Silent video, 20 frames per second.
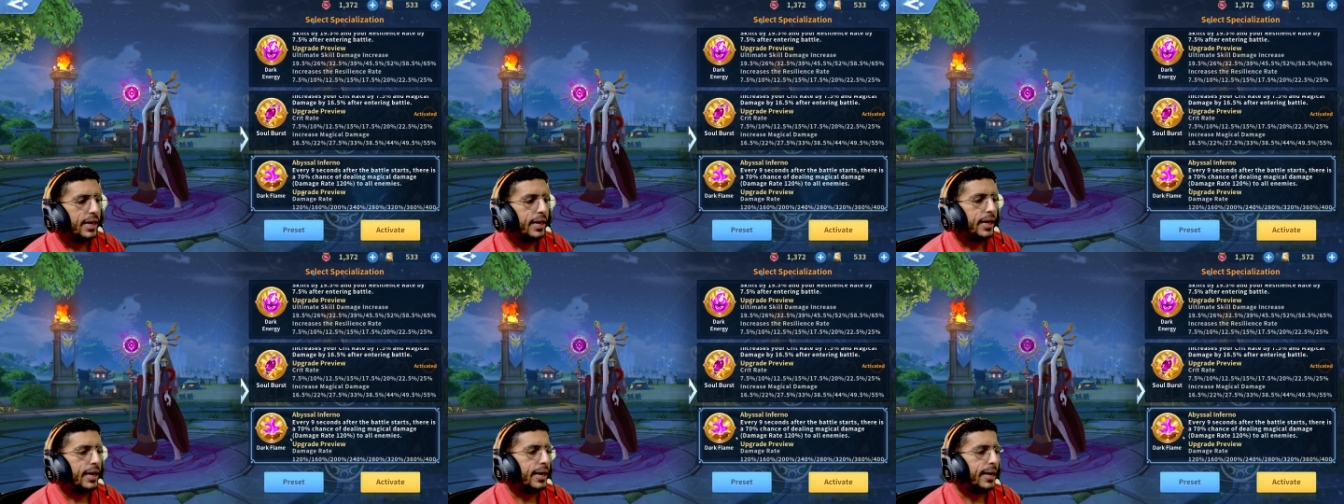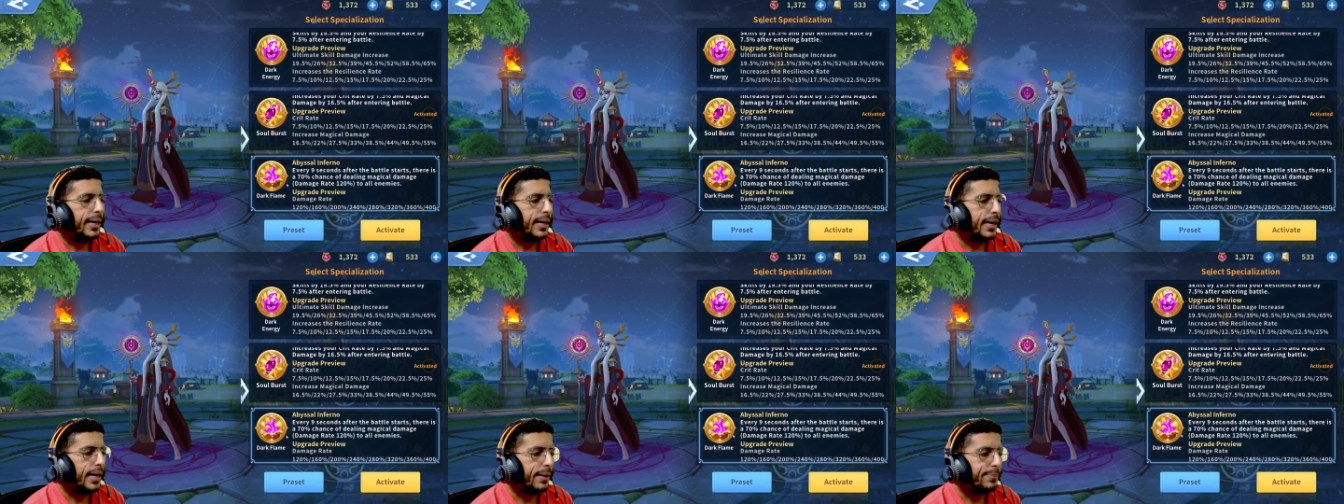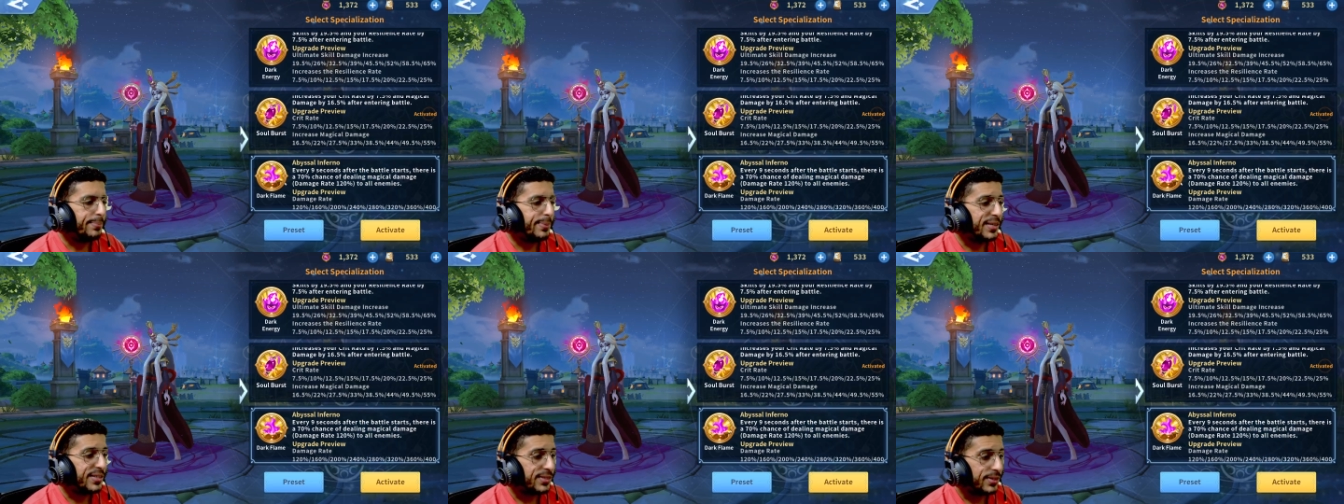
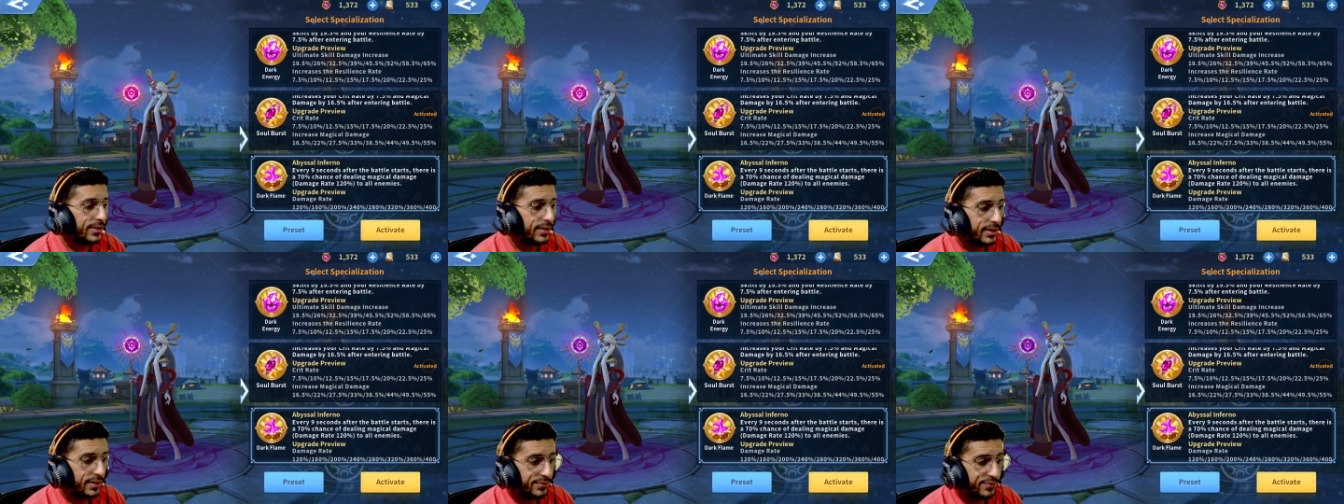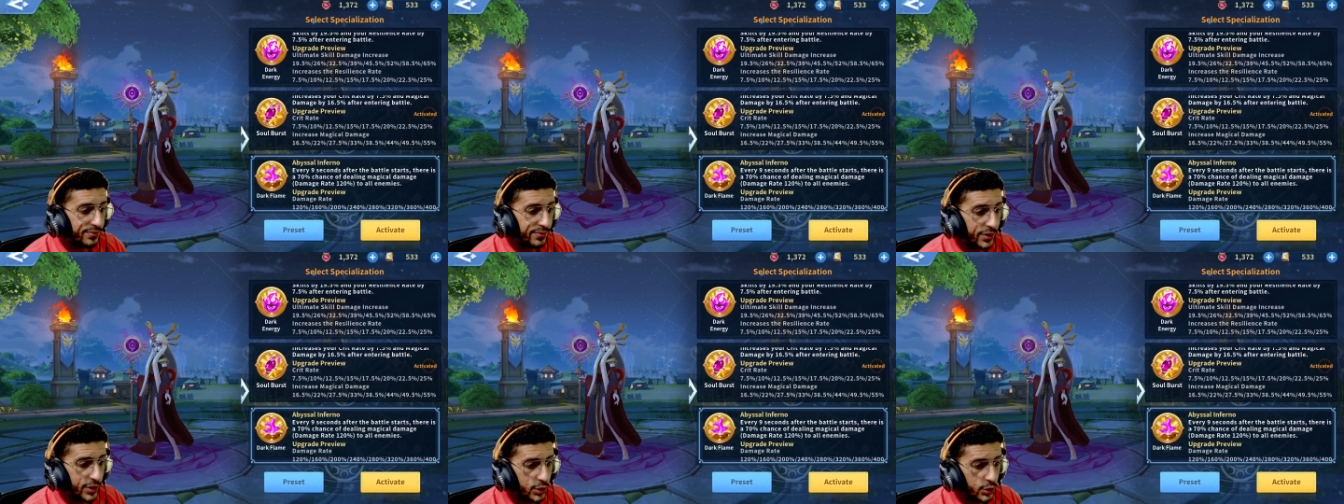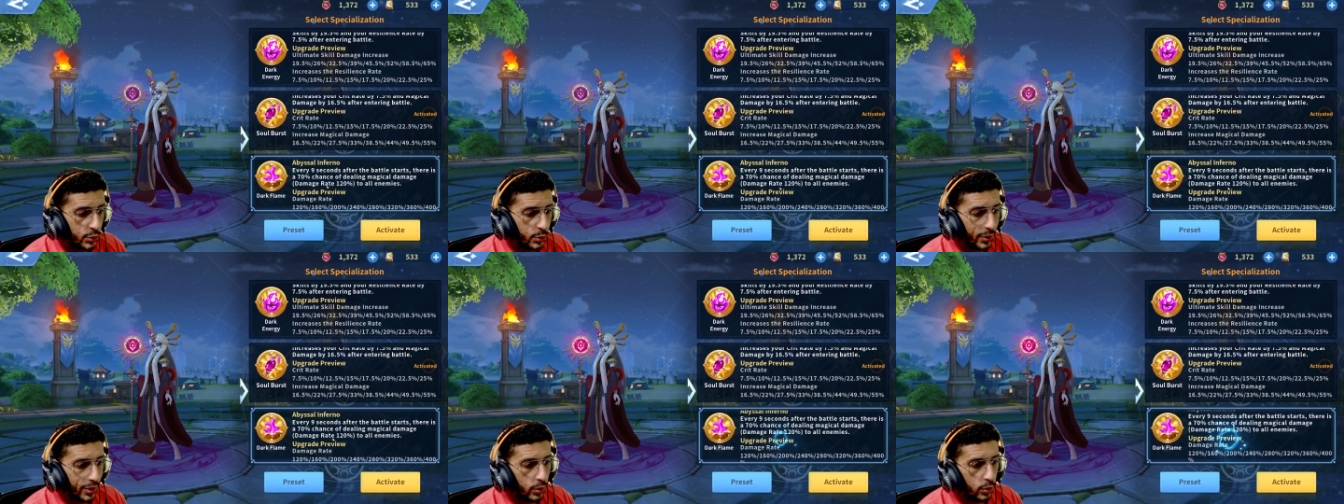Abyssal
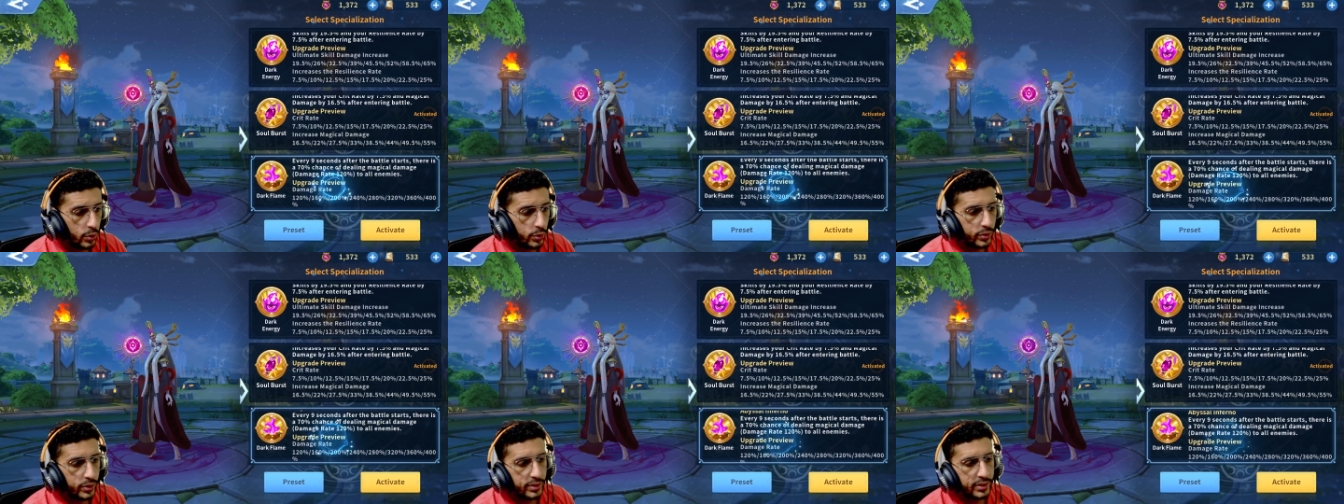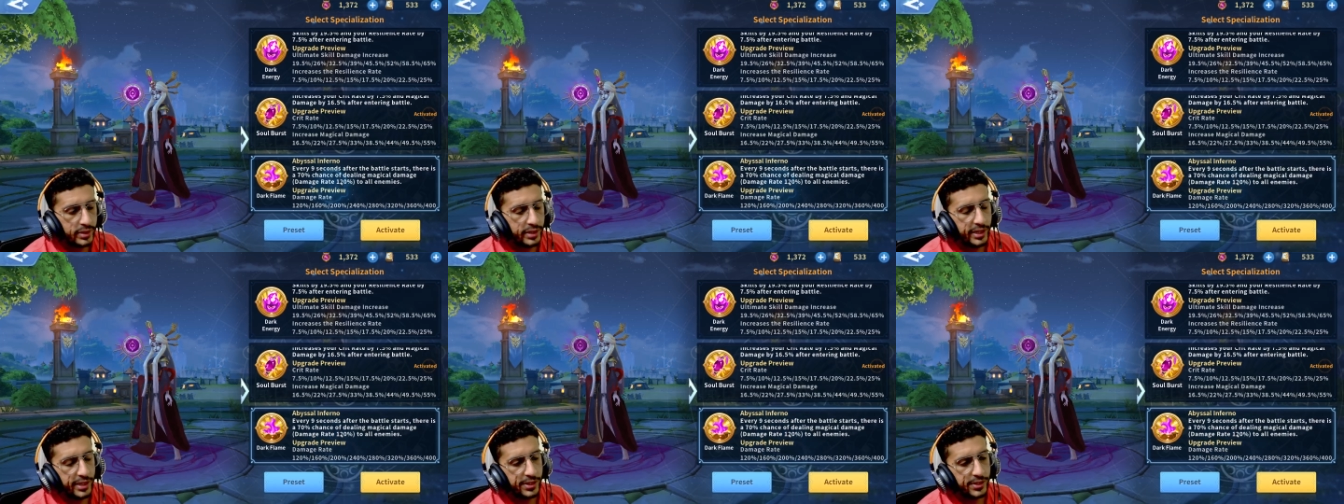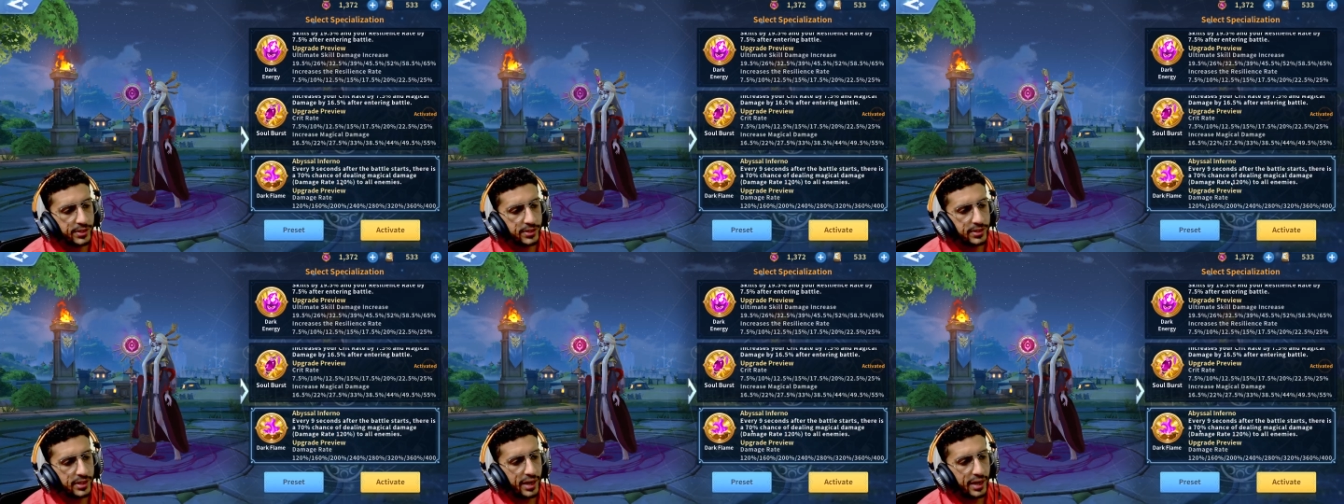Inferno deals